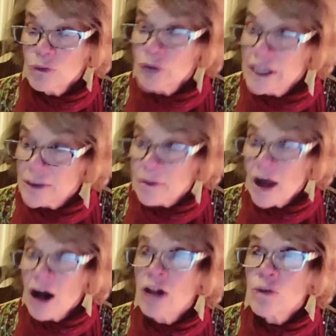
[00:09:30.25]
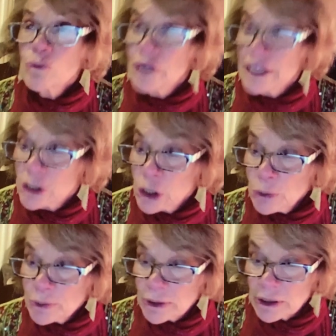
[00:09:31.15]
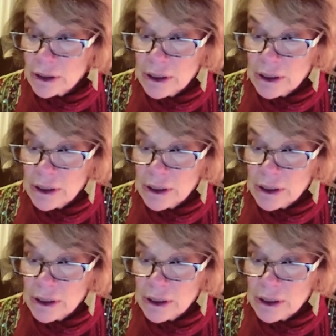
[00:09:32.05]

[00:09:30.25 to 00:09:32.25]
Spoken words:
READ Nepal, READ Global,